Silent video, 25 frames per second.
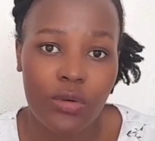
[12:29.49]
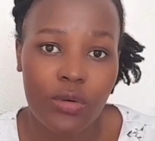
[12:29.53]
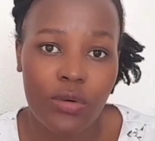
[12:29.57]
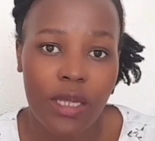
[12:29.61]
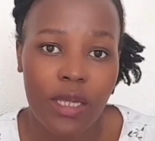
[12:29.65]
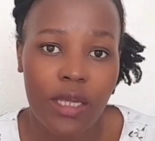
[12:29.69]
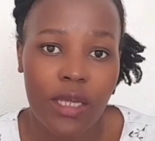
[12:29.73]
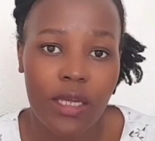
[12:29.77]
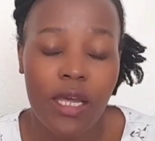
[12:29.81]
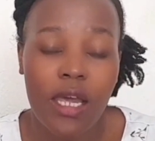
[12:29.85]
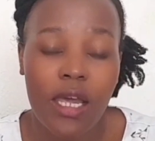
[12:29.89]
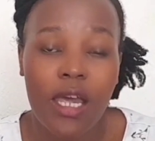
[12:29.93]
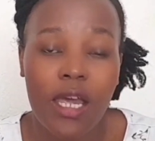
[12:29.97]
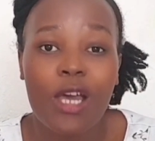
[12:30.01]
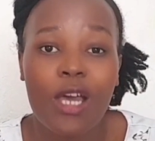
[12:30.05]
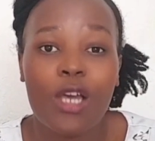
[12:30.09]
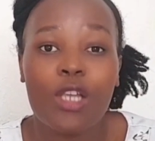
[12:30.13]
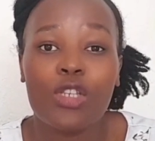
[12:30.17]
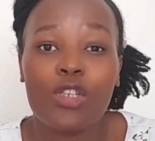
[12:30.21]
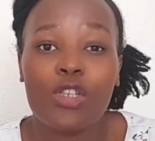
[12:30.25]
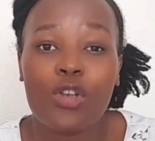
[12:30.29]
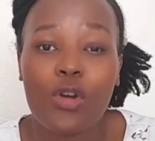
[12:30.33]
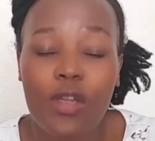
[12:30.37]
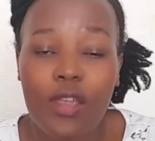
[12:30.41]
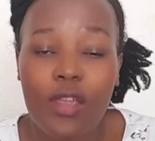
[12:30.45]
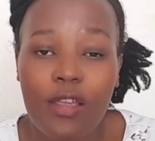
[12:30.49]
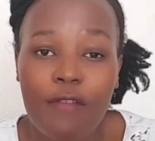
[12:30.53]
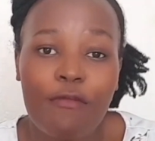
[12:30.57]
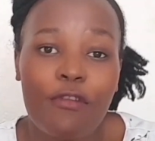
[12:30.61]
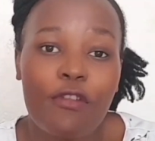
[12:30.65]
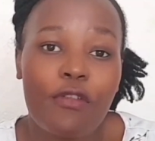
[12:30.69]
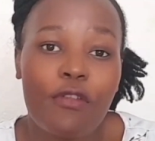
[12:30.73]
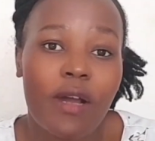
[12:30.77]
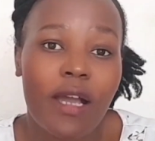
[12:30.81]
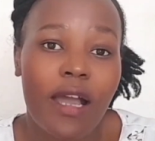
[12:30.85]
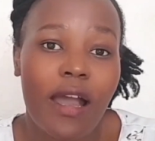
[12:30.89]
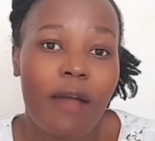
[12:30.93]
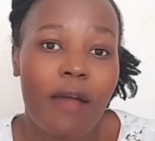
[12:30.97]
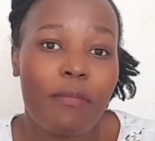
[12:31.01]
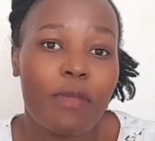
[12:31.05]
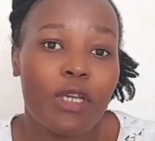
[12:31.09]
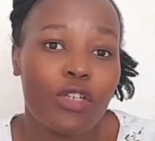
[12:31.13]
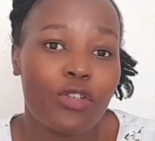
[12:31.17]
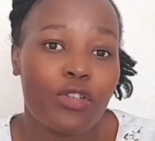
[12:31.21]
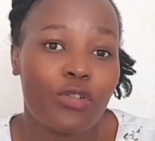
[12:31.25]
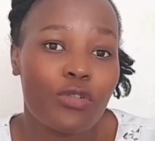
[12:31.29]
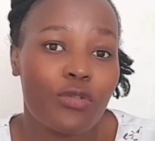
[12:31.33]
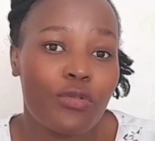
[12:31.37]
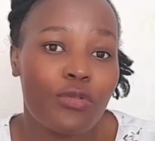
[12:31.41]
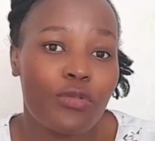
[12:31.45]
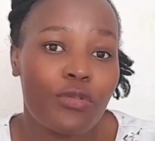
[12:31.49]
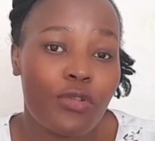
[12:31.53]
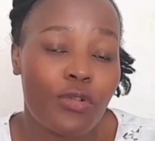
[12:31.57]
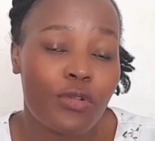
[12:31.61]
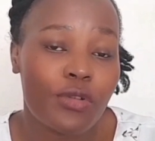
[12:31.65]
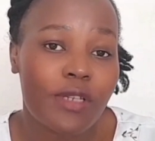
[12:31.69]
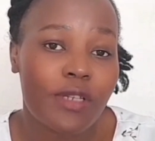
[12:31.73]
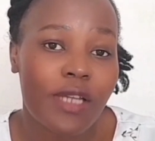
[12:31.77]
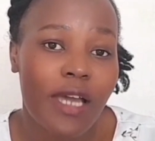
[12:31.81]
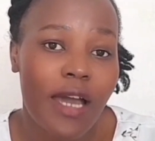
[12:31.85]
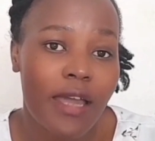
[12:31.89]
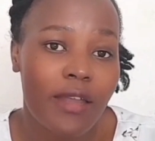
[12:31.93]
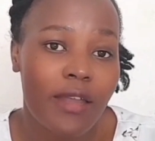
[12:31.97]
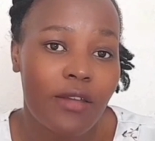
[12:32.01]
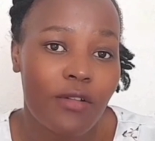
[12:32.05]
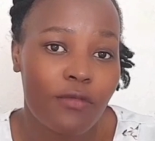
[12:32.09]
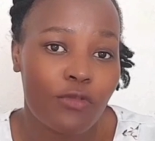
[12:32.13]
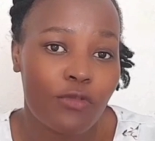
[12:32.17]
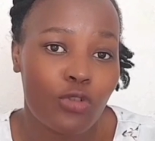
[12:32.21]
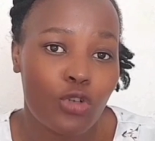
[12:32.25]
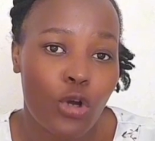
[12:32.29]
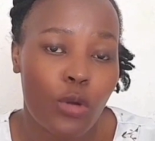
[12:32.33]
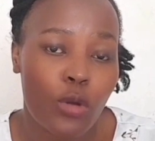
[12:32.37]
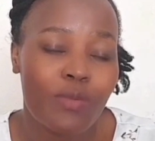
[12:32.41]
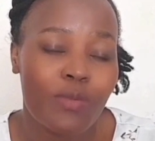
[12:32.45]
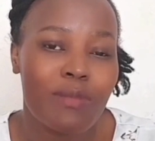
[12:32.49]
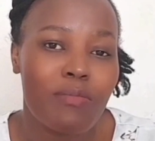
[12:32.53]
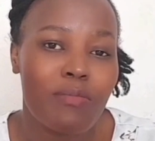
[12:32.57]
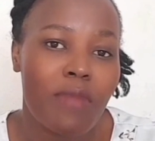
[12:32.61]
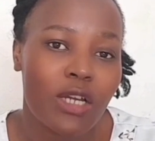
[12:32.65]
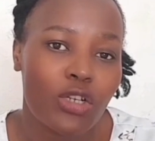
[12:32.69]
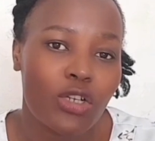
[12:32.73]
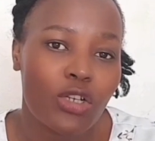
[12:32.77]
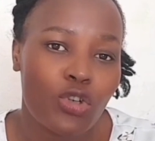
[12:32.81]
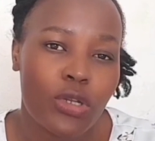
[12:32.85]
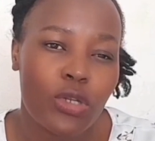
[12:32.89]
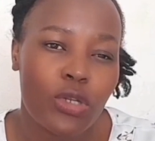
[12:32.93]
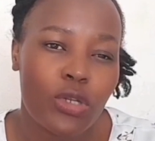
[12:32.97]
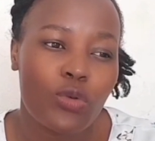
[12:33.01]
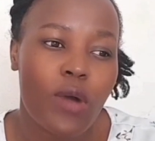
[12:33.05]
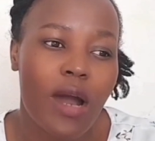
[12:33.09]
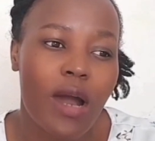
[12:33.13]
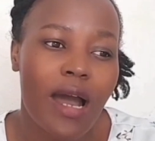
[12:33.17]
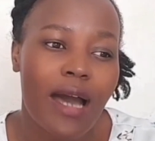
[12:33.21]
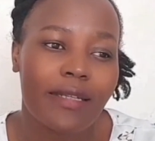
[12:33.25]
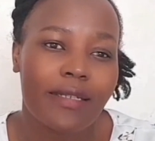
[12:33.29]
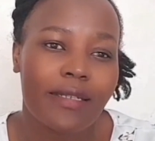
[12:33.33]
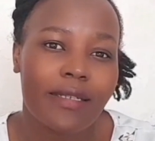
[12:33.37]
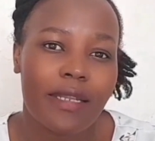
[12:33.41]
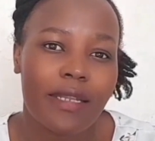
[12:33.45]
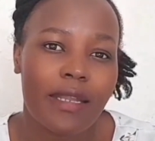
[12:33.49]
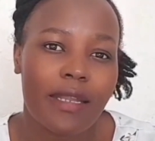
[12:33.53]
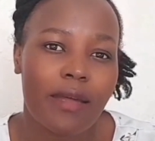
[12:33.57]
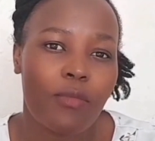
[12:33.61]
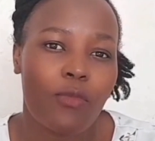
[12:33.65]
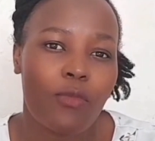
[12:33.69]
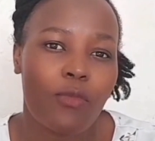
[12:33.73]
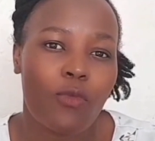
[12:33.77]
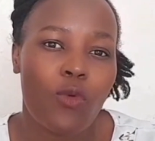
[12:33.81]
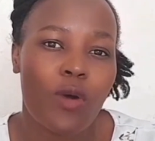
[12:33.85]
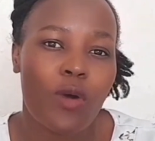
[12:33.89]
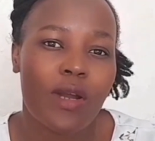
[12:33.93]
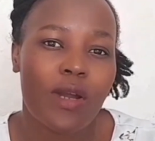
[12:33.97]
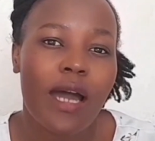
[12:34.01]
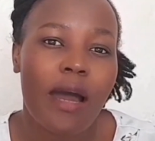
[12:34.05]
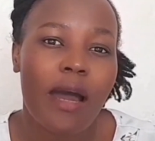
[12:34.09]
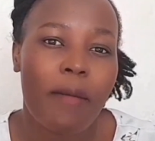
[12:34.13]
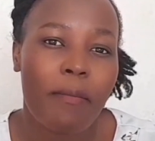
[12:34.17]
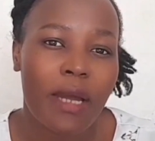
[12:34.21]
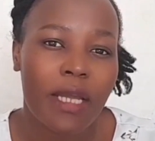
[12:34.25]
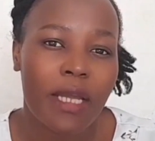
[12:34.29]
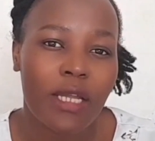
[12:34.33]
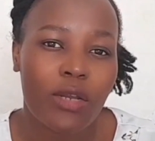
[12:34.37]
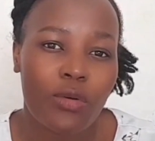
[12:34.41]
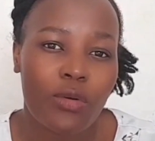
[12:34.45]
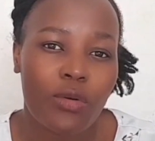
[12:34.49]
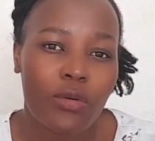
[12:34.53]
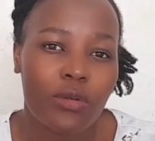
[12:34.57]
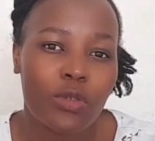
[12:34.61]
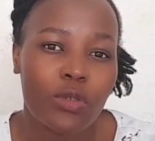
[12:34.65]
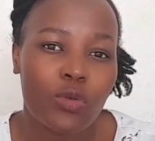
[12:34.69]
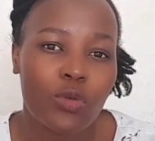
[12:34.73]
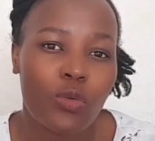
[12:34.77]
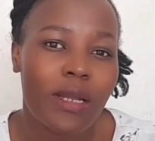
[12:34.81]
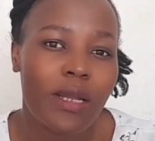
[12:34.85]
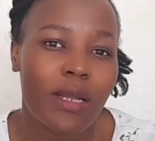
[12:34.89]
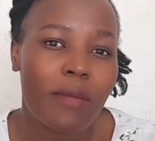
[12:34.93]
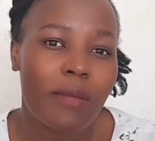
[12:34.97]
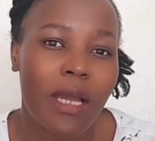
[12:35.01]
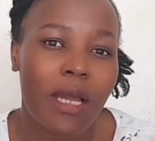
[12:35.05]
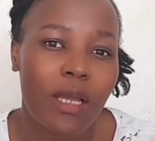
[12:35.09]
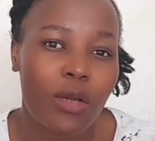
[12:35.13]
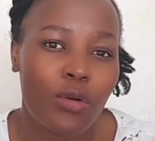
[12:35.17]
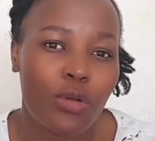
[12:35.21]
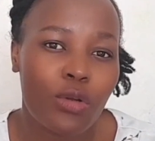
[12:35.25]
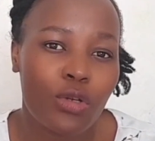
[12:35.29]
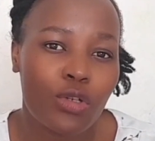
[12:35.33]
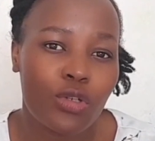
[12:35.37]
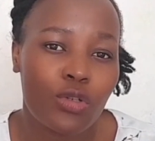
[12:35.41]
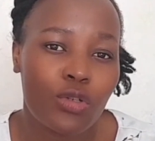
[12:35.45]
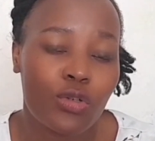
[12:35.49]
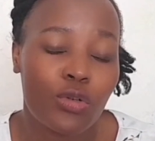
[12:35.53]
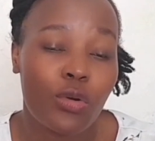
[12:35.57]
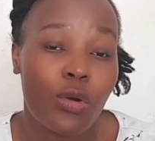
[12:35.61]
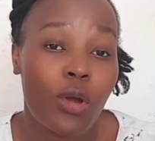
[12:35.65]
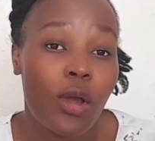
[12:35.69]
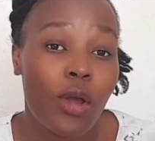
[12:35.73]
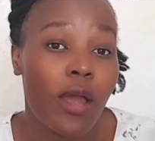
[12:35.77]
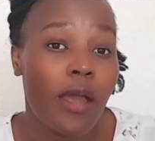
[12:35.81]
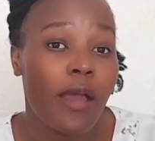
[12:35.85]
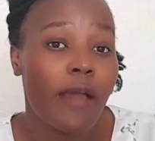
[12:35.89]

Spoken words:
Okay, so if you're coming to do those kind of jobs, make sure to ask them, what are my roles, what am I going to do?